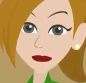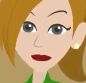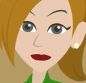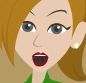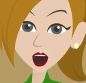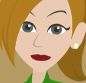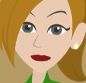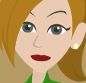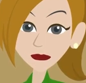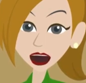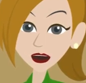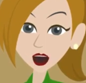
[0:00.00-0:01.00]
So
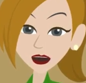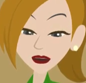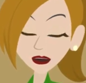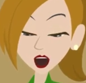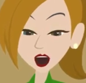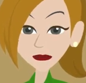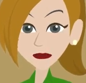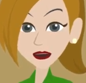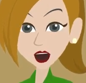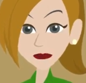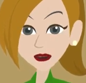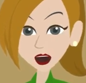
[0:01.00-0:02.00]
isn't it nice that my
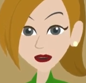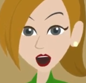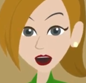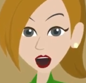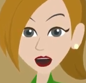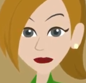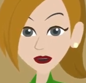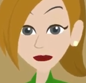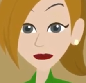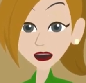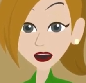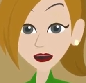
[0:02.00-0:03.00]
personal life
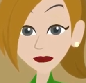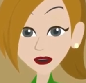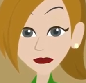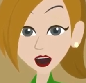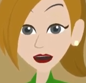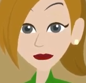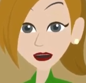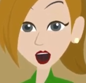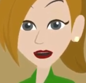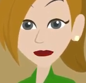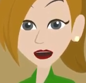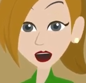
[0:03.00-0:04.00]
experience is going to
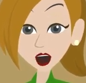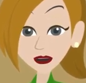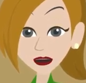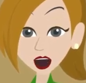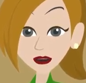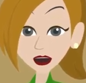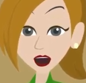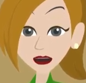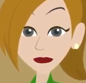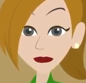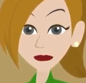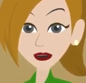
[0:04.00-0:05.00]
constantly give me
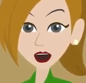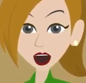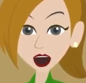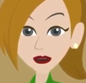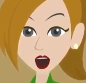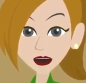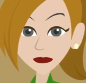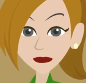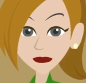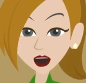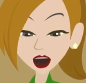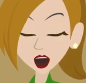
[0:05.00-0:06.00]
reason
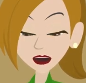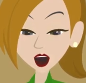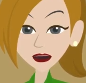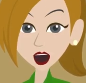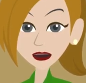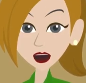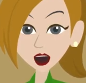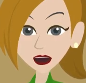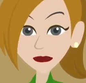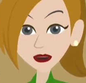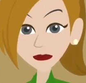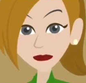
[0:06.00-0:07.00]
to line up my
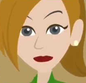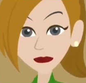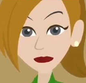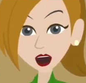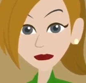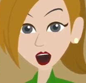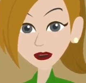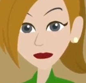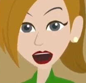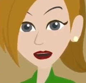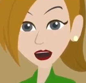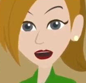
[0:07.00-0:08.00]
energy? If there's
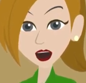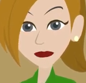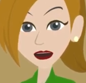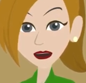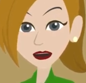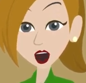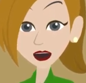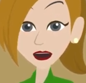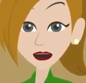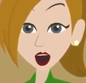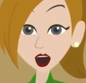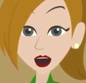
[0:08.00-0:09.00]
ever anything out of
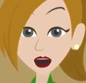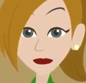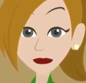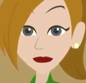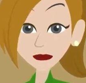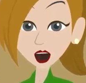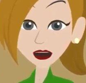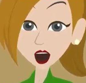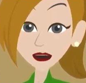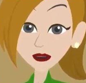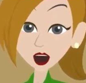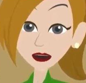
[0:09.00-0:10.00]
alignment, I'm going
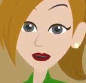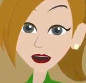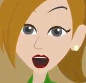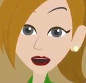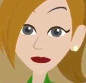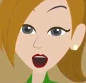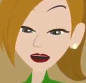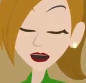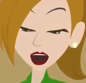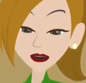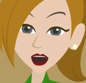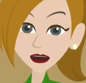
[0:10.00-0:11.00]
to sense it on some
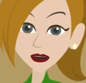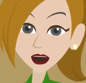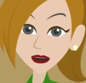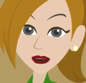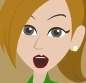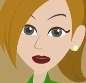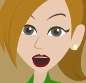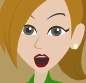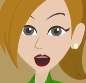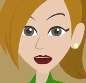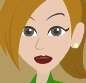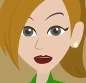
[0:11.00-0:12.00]
level. And if my
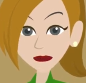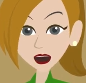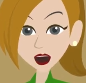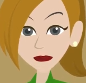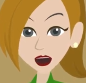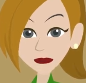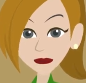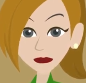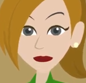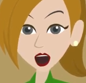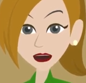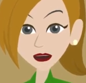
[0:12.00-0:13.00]
dominant intent is to
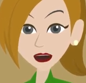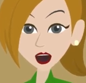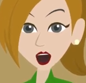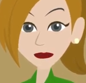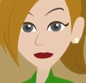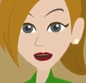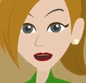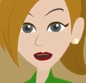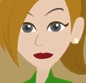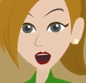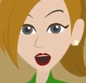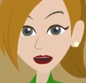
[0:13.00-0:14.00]
feel emotionally
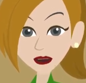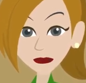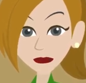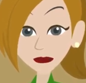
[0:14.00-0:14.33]
good,